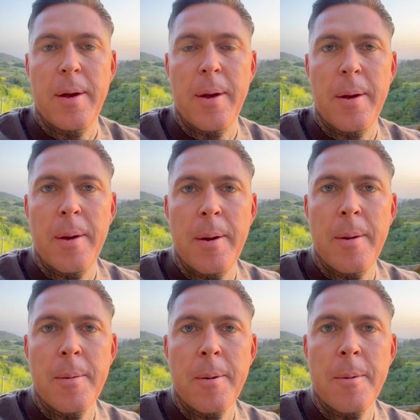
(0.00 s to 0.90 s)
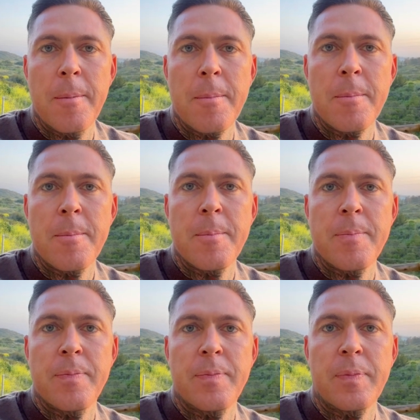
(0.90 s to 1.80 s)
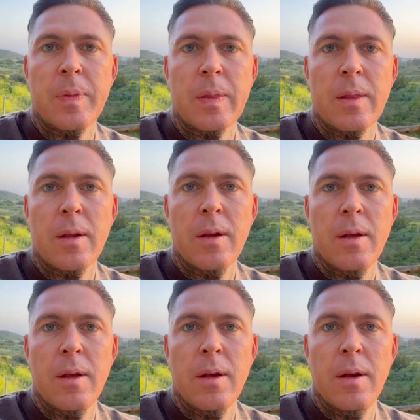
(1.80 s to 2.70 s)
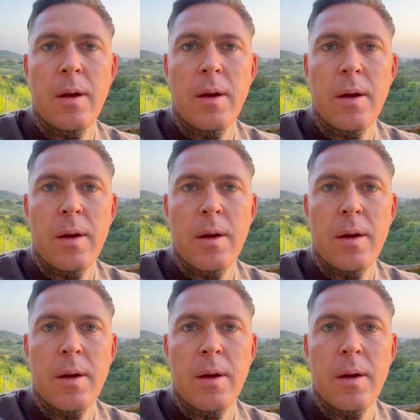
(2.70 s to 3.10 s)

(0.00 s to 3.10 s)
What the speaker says: Nobody speaks.